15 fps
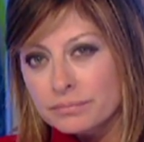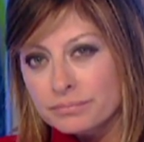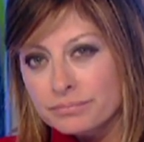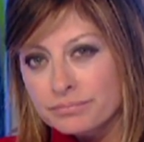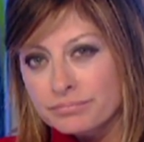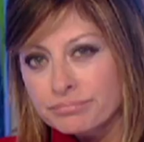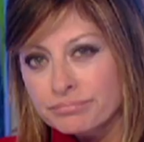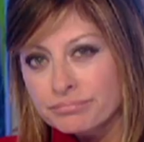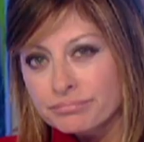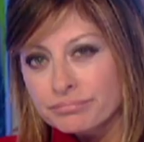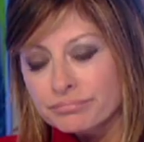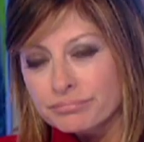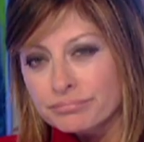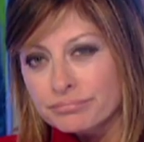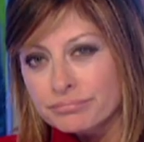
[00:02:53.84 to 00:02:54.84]

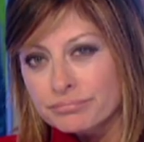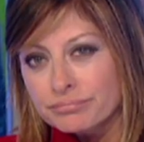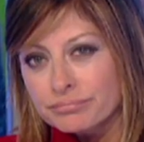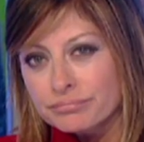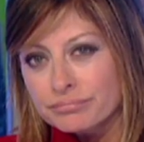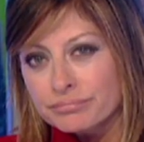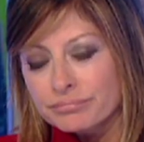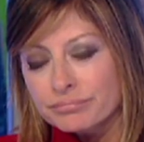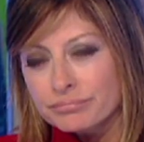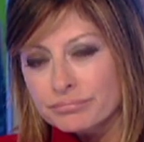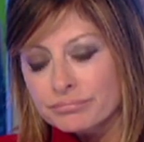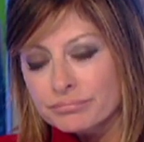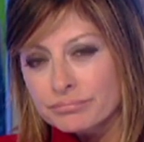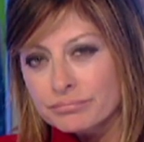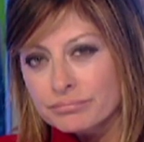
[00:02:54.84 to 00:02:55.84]

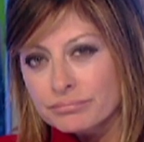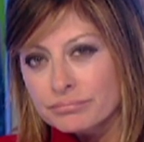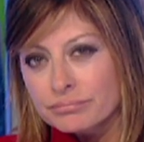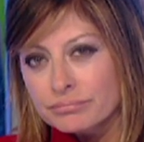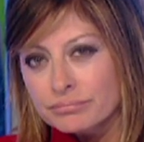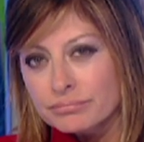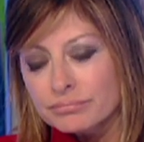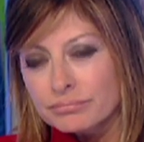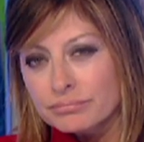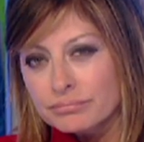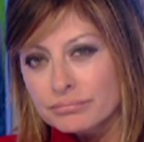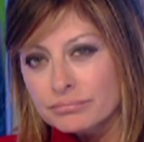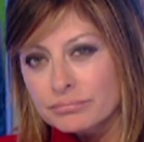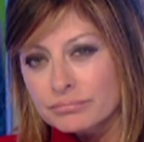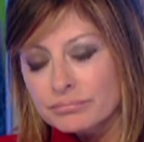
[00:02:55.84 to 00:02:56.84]

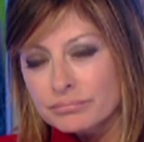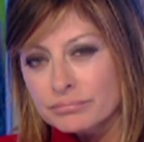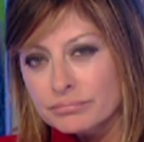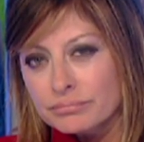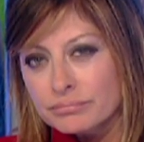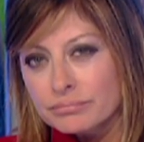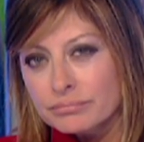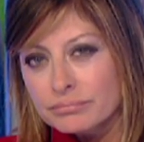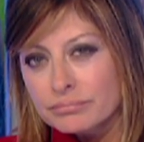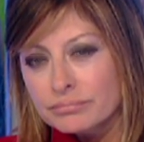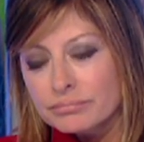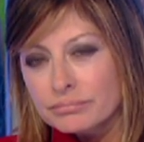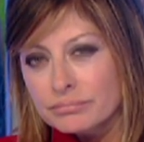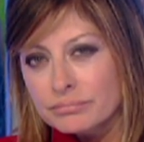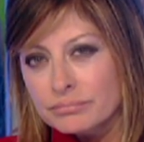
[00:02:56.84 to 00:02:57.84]

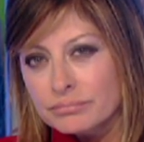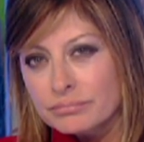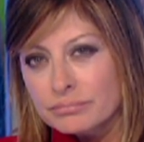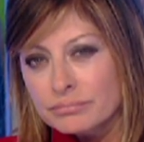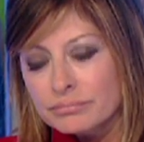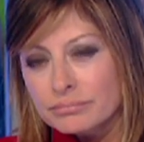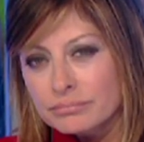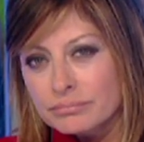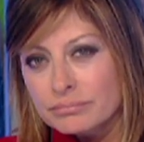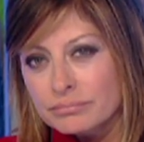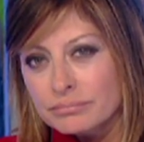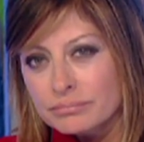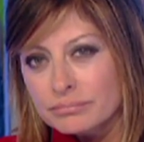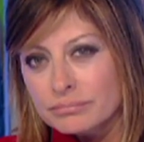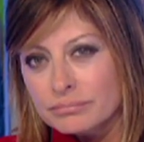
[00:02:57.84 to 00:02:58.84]

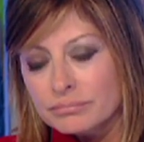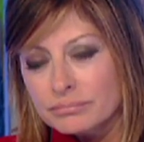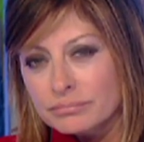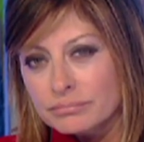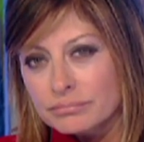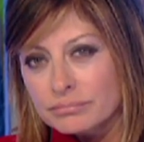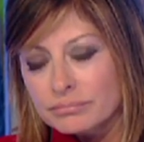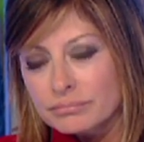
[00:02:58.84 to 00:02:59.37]
(silent)